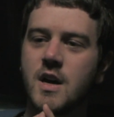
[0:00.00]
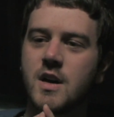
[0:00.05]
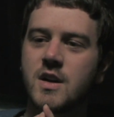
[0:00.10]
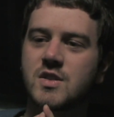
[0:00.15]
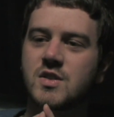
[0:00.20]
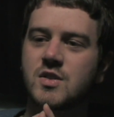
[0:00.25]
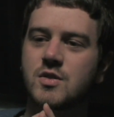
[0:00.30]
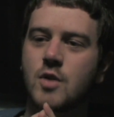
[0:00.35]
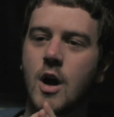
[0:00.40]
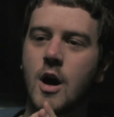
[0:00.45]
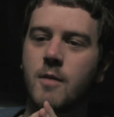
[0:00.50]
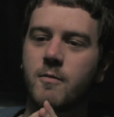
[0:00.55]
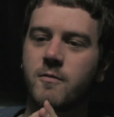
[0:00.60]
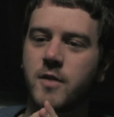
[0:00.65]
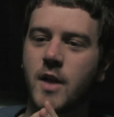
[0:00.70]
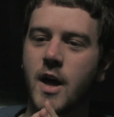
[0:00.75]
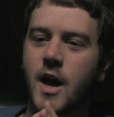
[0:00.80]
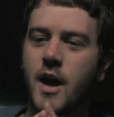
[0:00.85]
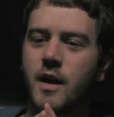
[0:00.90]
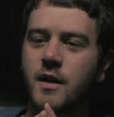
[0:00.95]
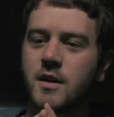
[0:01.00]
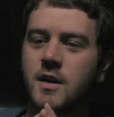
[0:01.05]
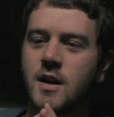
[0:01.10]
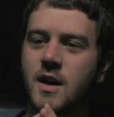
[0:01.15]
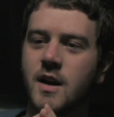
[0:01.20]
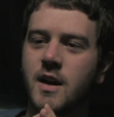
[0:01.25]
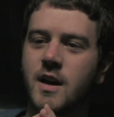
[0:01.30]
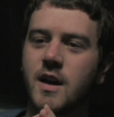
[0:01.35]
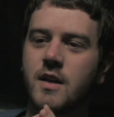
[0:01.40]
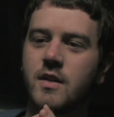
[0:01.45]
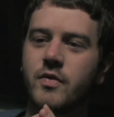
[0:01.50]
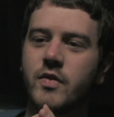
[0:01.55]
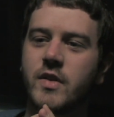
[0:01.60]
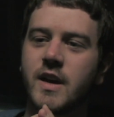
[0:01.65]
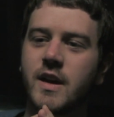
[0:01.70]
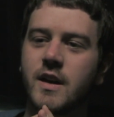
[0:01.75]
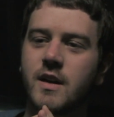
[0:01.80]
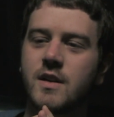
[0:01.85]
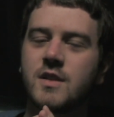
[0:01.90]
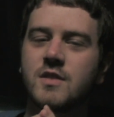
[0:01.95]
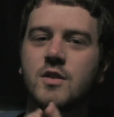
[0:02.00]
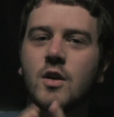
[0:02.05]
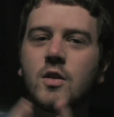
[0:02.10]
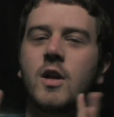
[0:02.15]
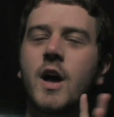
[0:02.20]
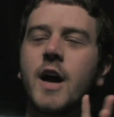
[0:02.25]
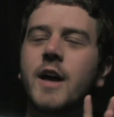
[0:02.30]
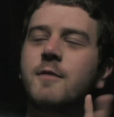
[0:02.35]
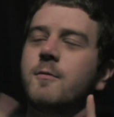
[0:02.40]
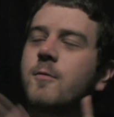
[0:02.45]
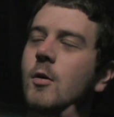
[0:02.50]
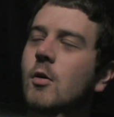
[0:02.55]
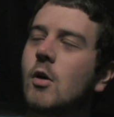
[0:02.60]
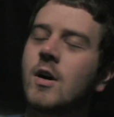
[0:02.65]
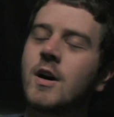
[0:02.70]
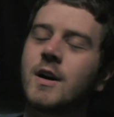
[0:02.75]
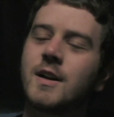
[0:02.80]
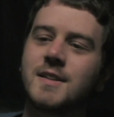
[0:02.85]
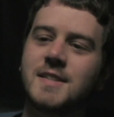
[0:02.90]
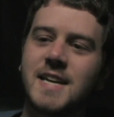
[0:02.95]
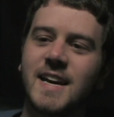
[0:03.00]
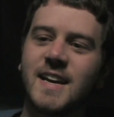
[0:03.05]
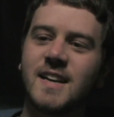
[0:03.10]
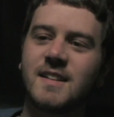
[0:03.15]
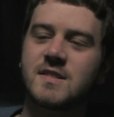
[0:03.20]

Stromflad in the delightful teen